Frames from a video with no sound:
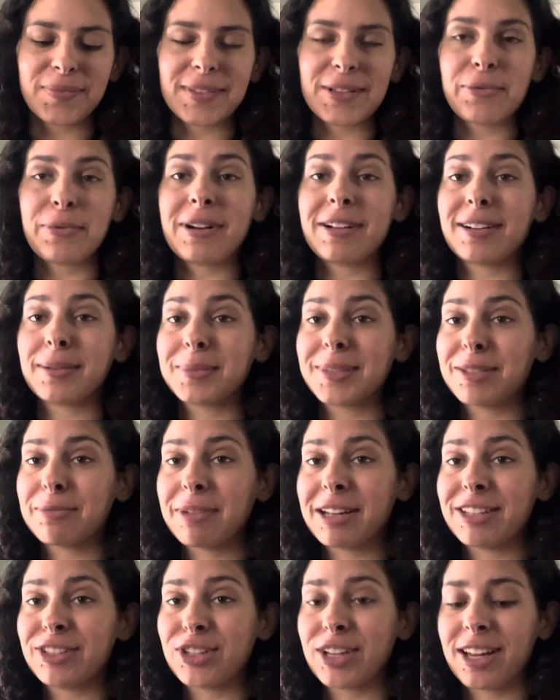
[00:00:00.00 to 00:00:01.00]
Welcome to
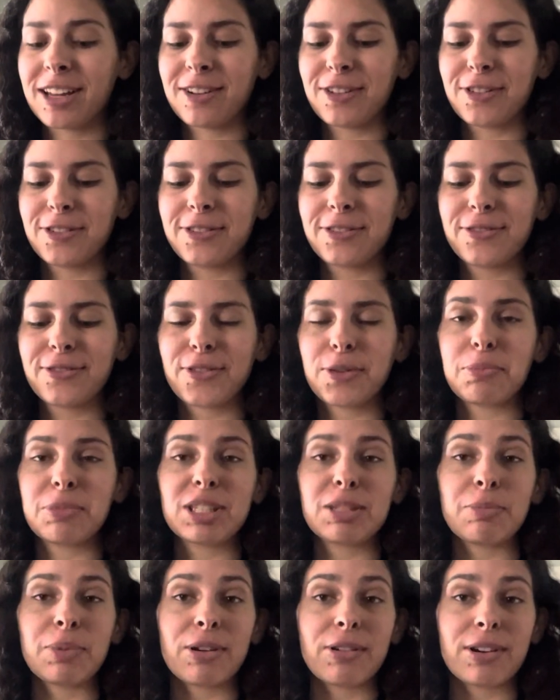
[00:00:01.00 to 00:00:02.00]
my channel from
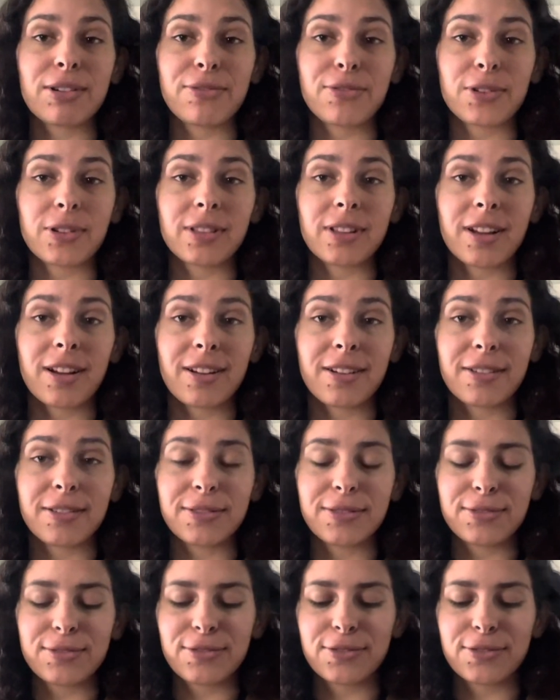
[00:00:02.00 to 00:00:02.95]
Spirit for Love.